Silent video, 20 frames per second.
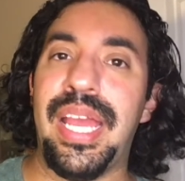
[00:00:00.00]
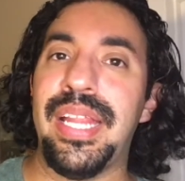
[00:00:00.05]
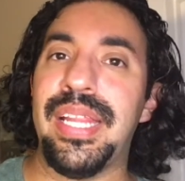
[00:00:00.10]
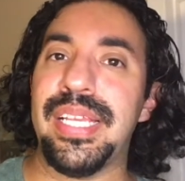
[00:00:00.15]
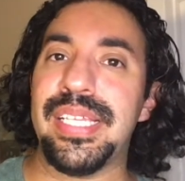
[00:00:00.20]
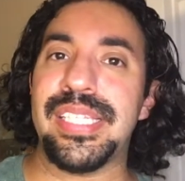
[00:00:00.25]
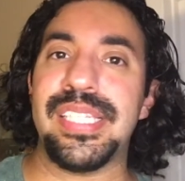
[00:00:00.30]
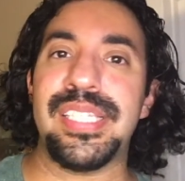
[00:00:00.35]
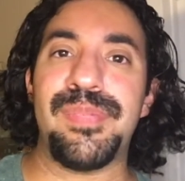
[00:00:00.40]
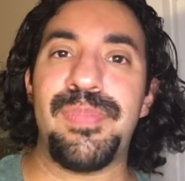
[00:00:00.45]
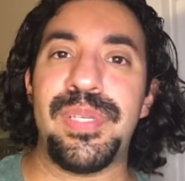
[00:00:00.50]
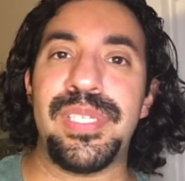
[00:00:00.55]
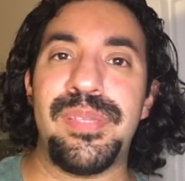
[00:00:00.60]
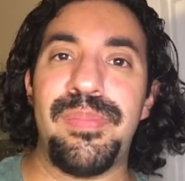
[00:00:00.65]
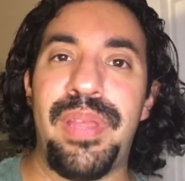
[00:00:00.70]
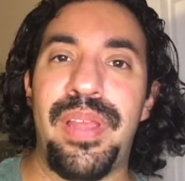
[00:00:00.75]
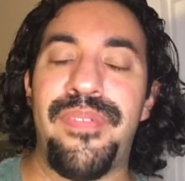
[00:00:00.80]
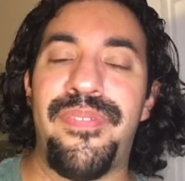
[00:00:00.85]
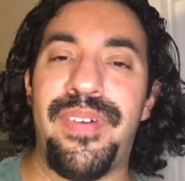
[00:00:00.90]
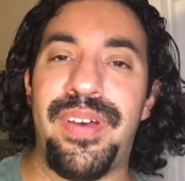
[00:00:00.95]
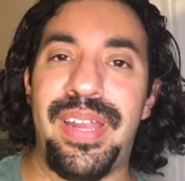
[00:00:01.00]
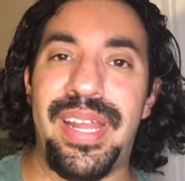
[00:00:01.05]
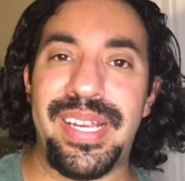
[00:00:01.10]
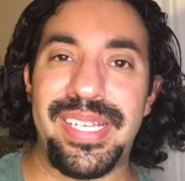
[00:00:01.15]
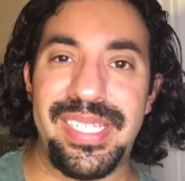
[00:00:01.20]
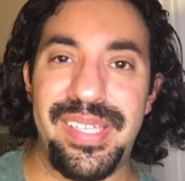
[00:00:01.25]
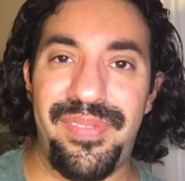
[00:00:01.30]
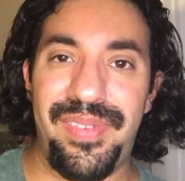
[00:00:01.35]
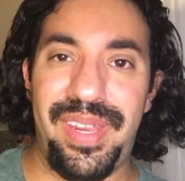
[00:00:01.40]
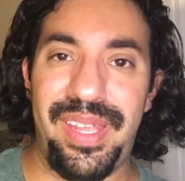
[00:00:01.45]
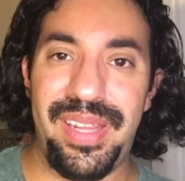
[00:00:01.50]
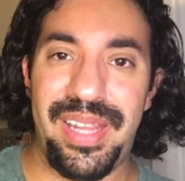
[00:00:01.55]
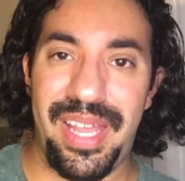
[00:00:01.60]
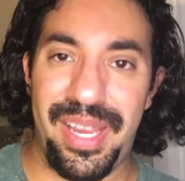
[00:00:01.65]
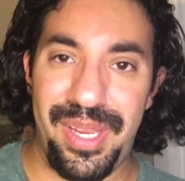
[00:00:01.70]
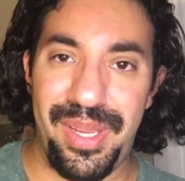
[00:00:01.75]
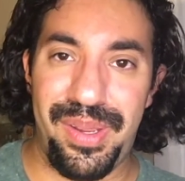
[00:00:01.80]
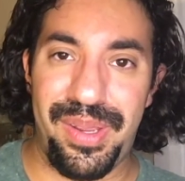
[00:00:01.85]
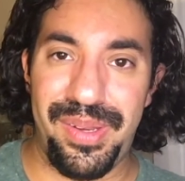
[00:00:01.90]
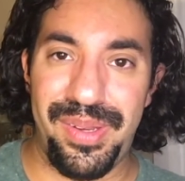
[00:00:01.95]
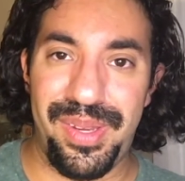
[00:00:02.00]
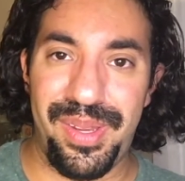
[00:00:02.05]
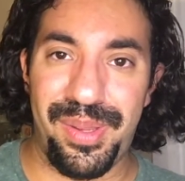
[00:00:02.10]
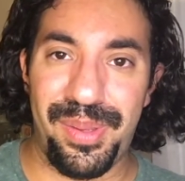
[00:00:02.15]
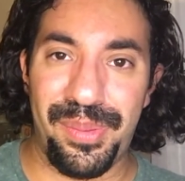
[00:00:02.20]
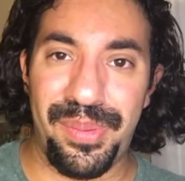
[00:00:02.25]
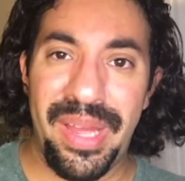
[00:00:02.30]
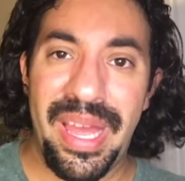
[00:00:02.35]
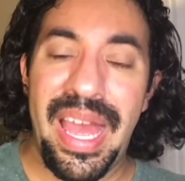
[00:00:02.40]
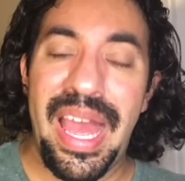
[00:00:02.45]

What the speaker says: this is supposed to be a fun activity that you can do.